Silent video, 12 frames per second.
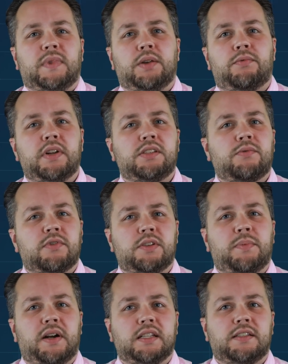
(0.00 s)
The risk
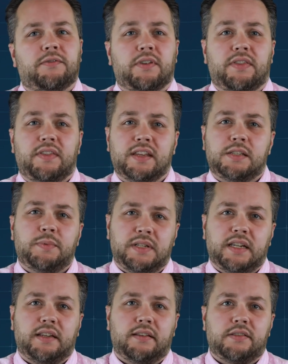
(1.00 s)
response for this
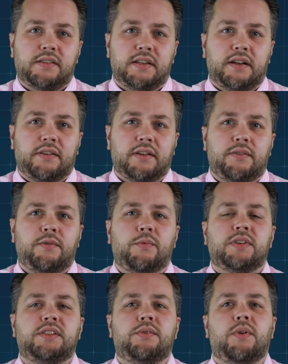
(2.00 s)
particular scenario
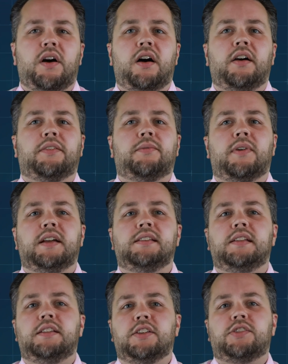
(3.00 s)
was to
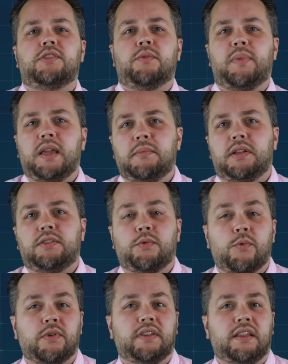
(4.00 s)
authorize additional payment
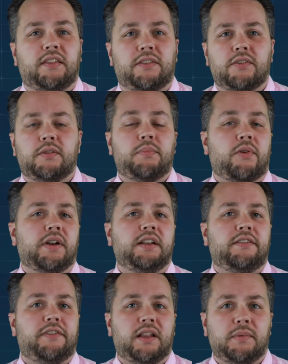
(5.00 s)
toward the third-party
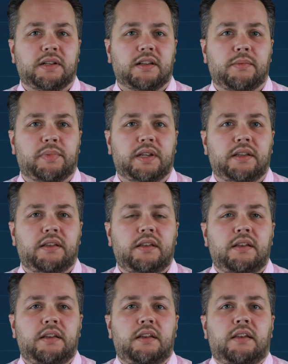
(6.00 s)
development company.
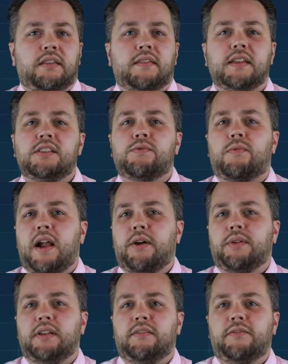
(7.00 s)
This
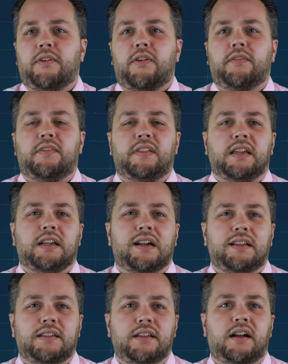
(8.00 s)
route involved the
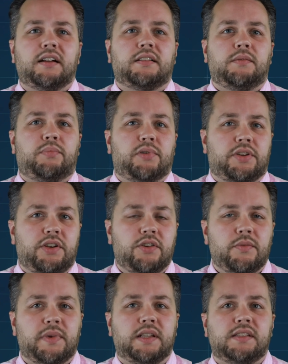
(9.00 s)
conduct
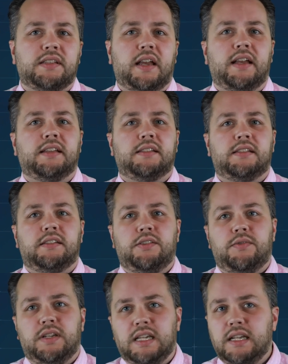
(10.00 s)
procurements as
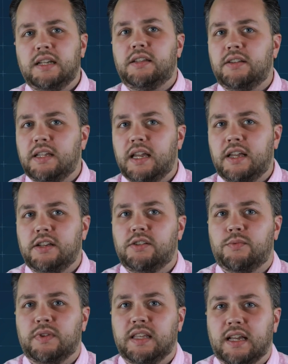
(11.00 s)
you needed to
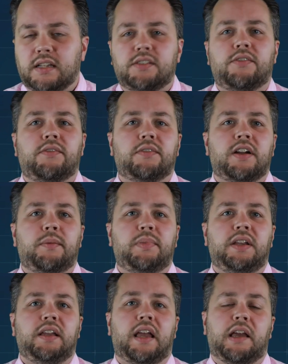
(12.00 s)
engage with the external
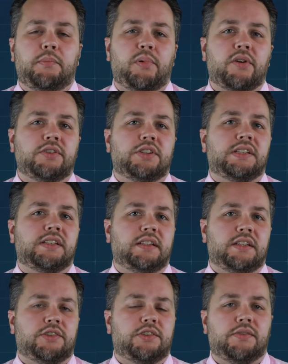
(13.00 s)
company and purchase
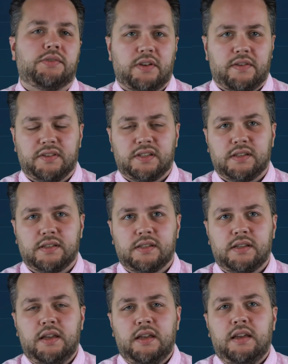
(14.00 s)
additional
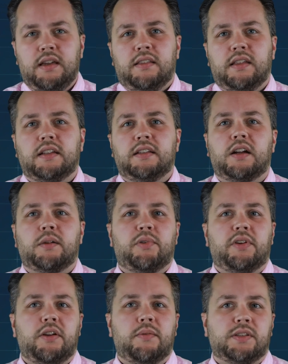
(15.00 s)
services. The conduct
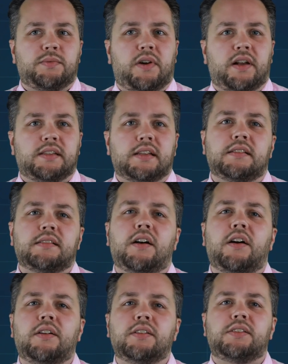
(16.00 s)
procurements process
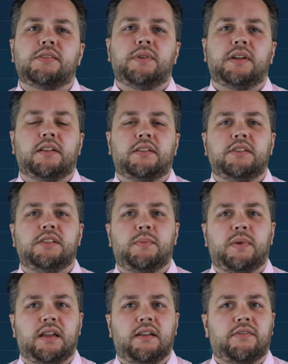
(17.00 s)
also includes
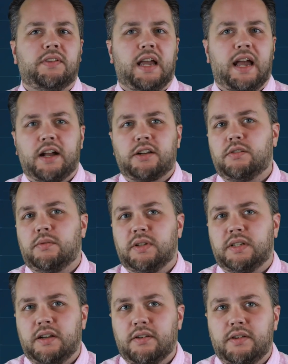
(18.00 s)
paying for the actual
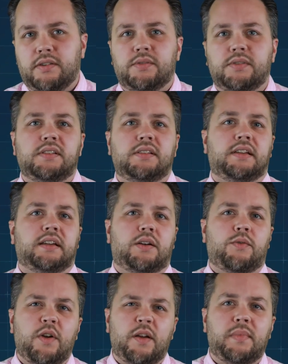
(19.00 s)
materials, the
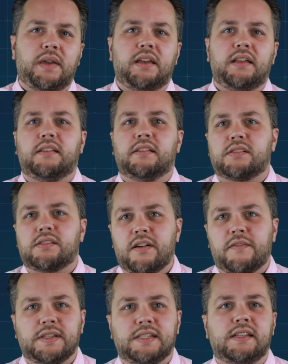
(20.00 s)
equipment, the
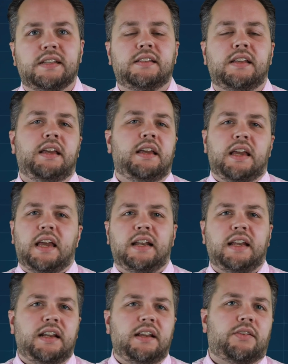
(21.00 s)
services,
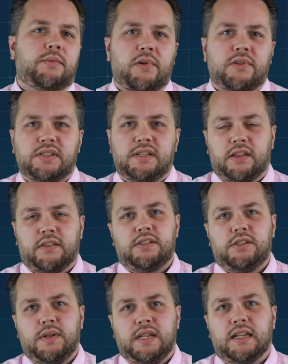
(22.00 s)
and any other personnel
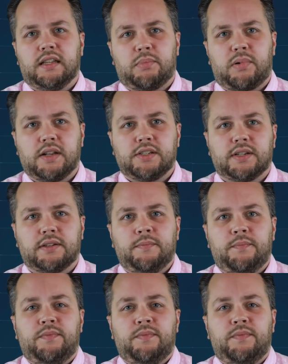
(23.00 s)
that you need in the project.